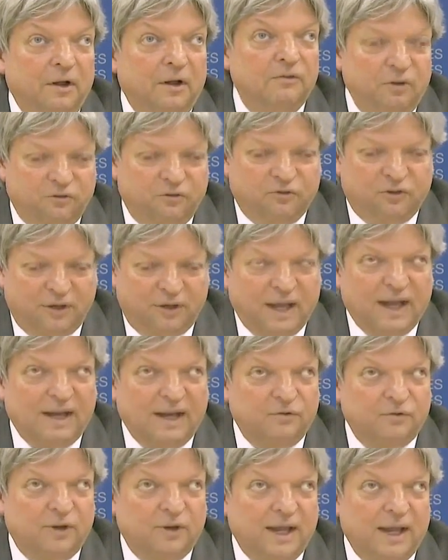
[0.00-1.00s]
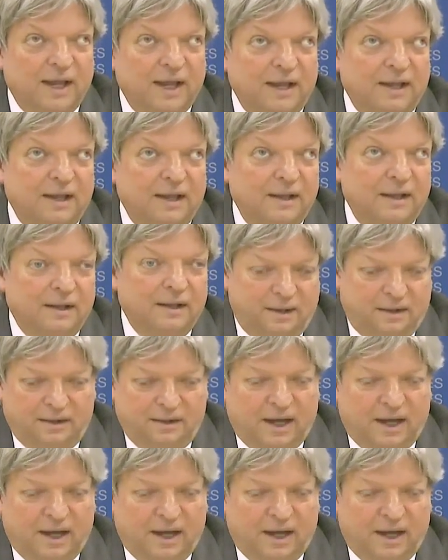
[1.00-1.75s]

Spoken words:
Not just the day-to-day,